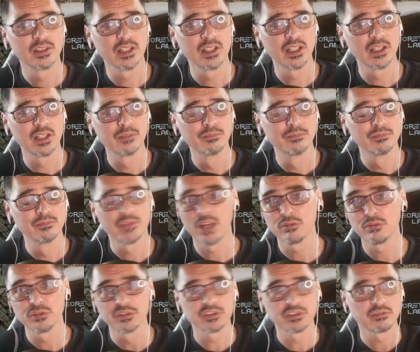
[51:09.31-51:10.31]

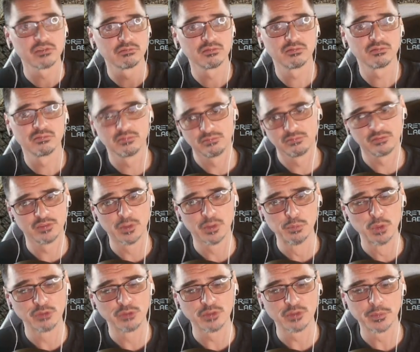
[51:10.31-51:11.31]
Halfter's
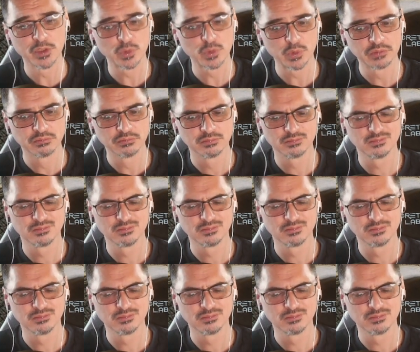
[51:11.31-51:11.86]
moved him into